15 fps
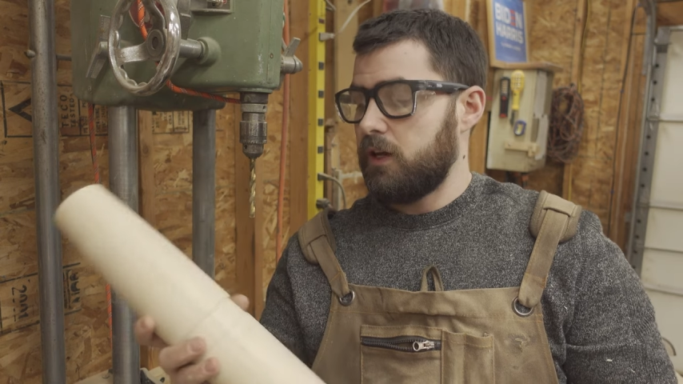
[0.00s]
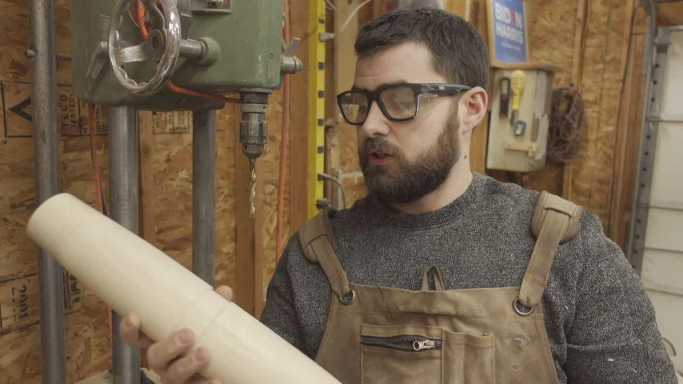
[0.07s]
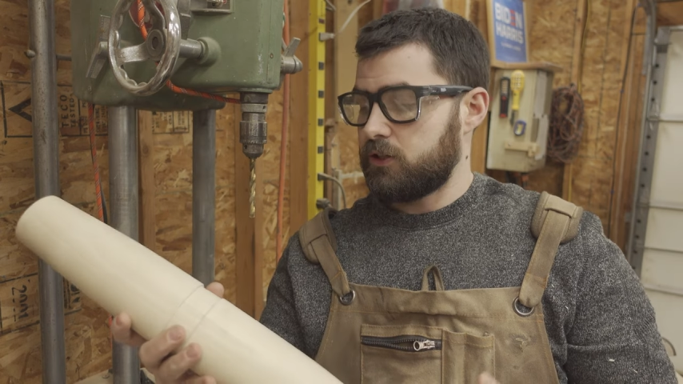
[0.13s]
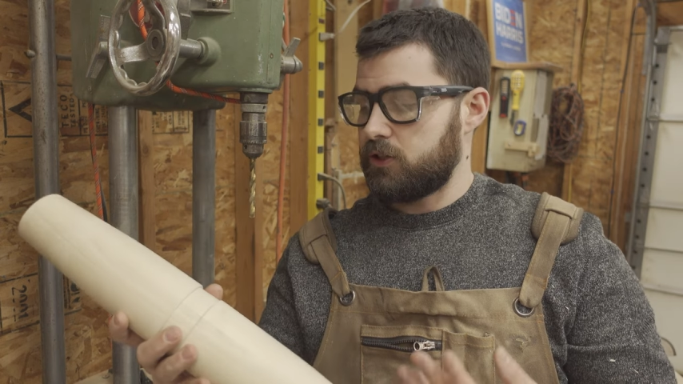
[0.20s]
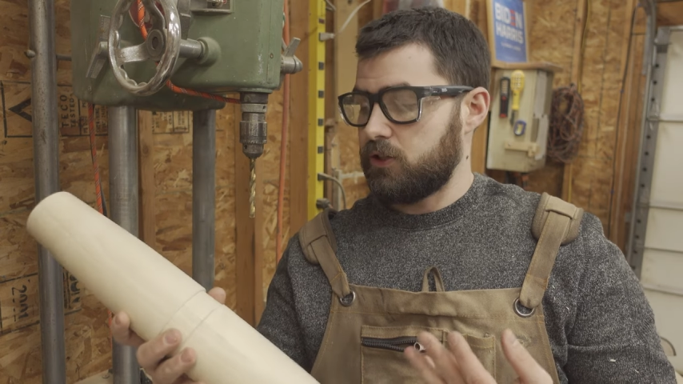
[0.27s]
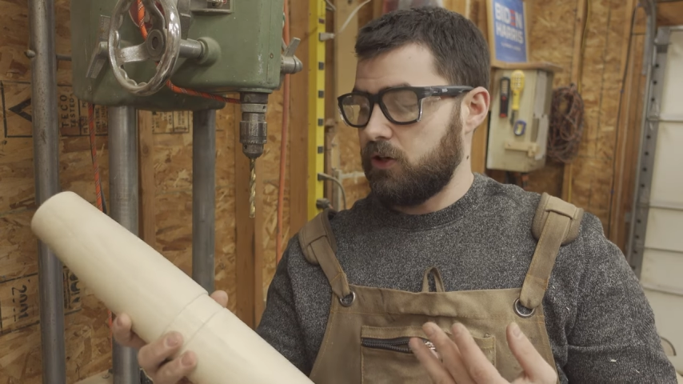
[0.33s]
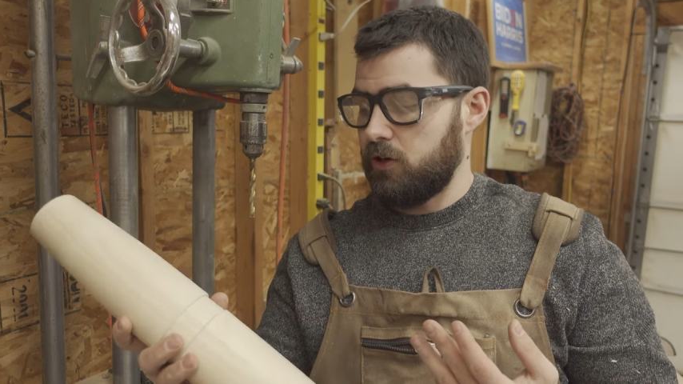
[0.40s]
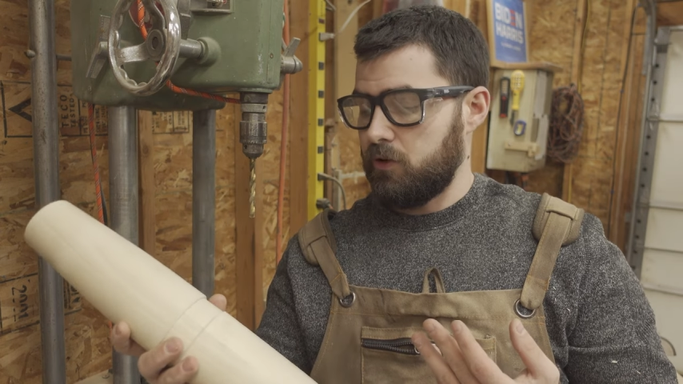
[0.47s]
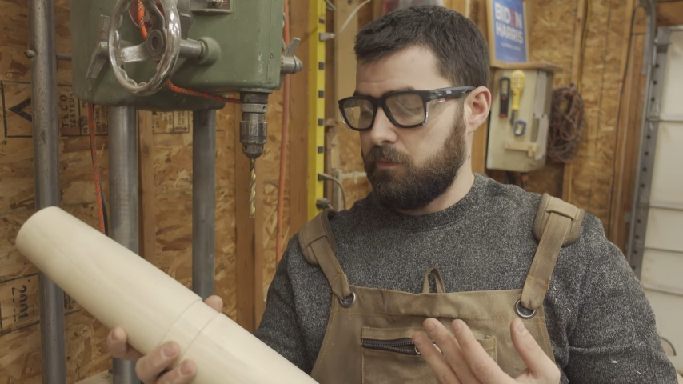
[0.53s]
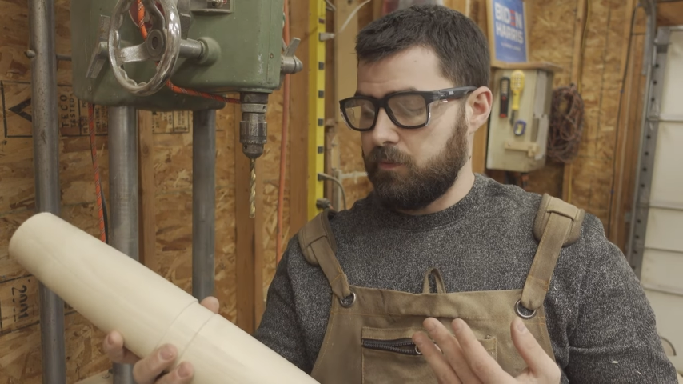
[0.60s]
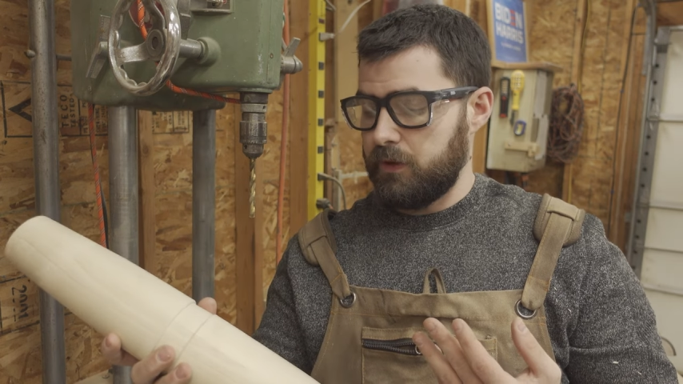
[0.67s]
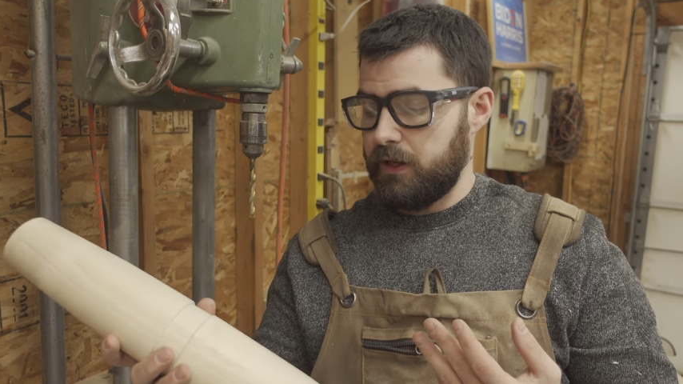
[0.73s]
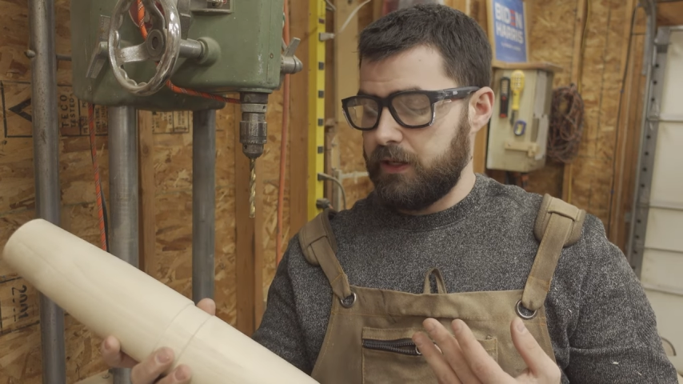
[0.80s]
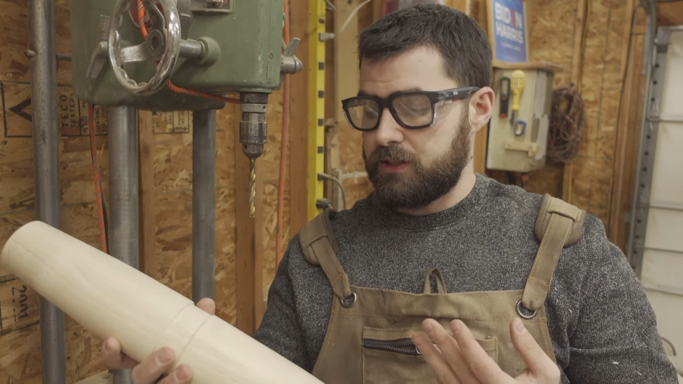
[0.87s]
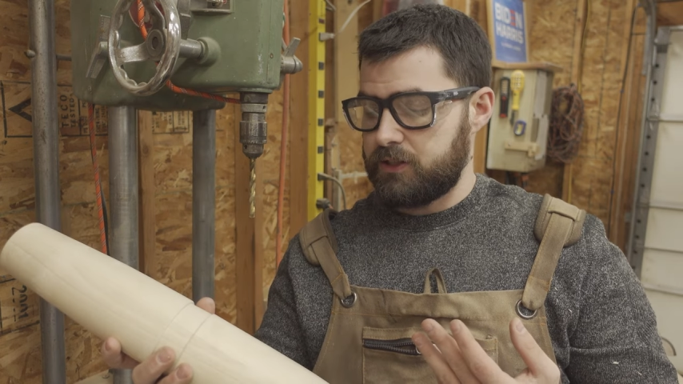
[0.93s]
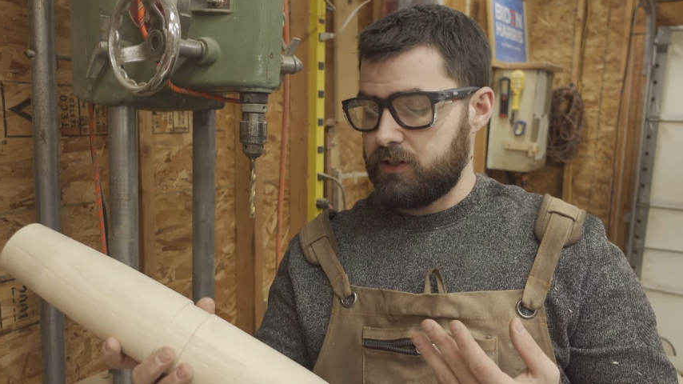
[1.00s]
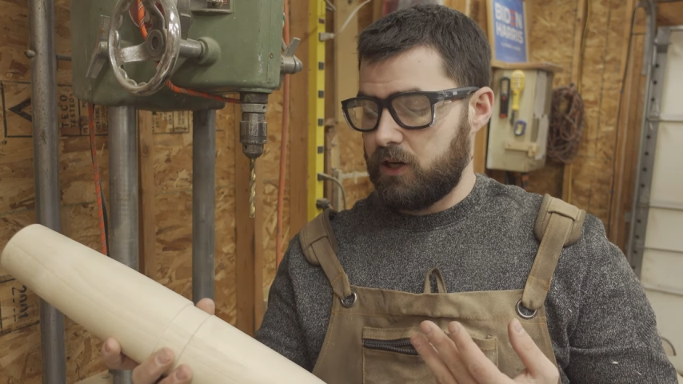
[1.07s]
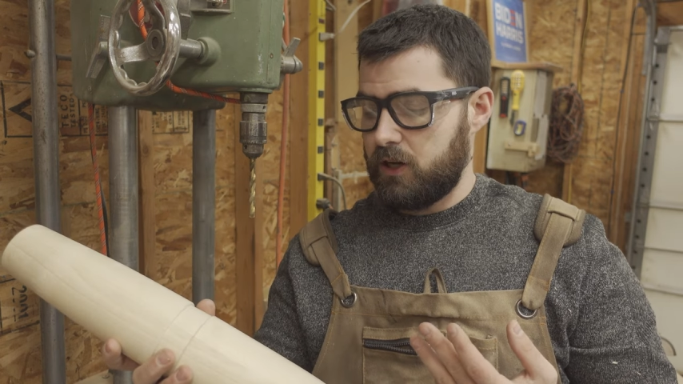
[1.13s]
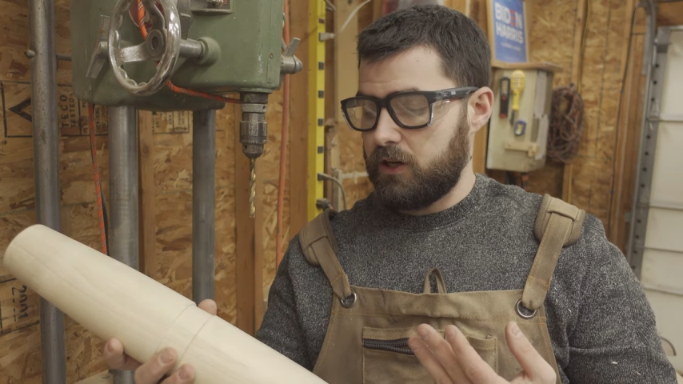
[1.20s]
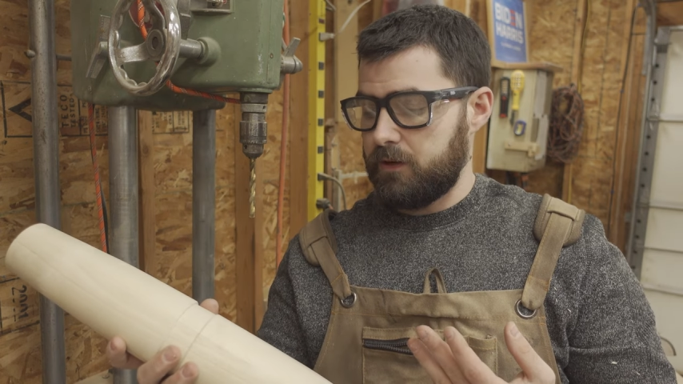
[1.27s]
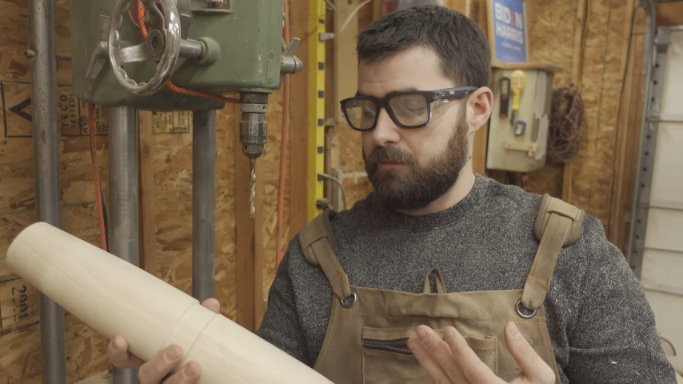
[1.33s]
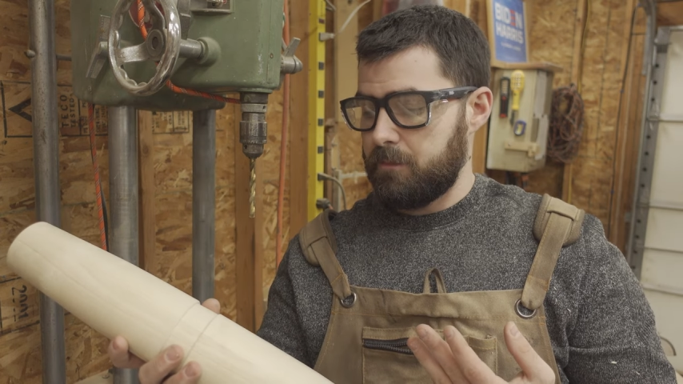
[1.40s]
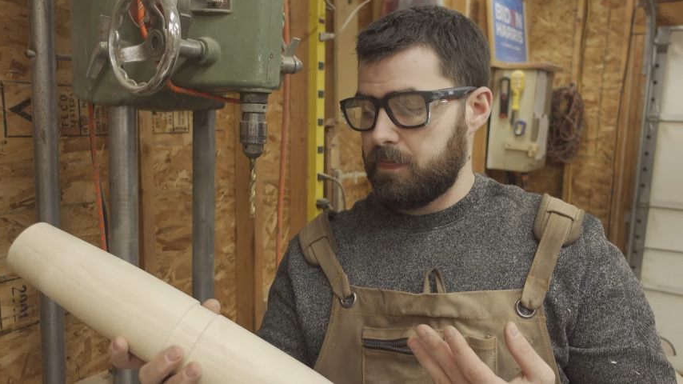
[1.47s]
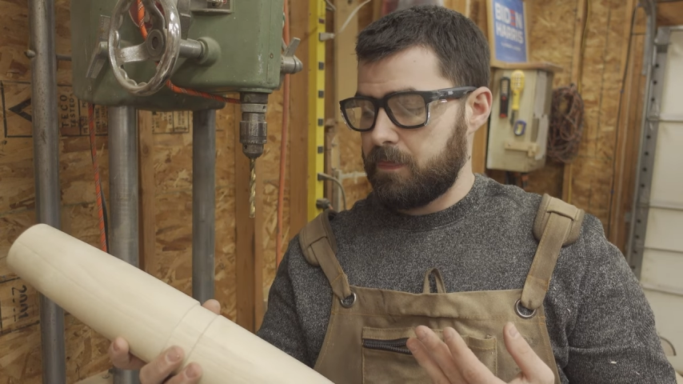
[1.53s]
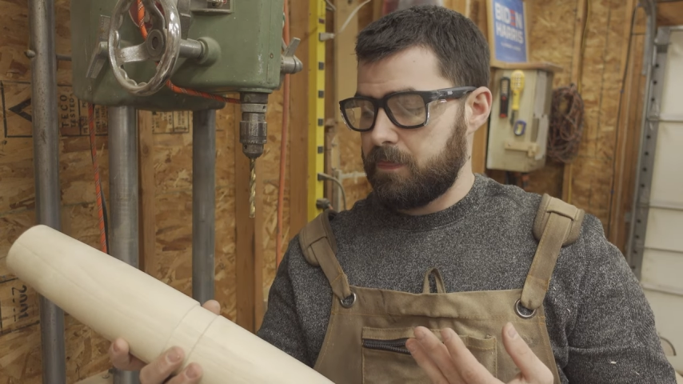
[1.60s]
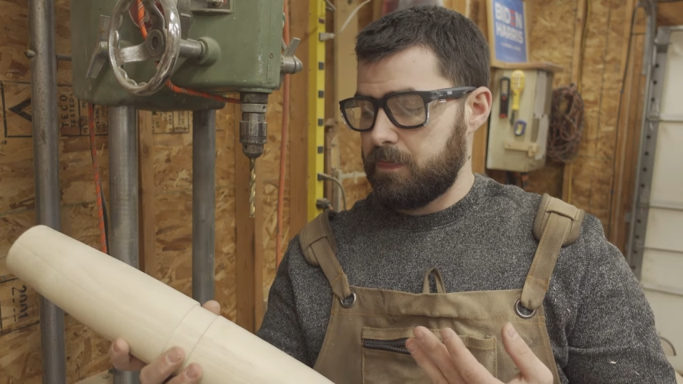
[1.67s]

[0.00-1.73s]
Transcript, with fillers: so it's not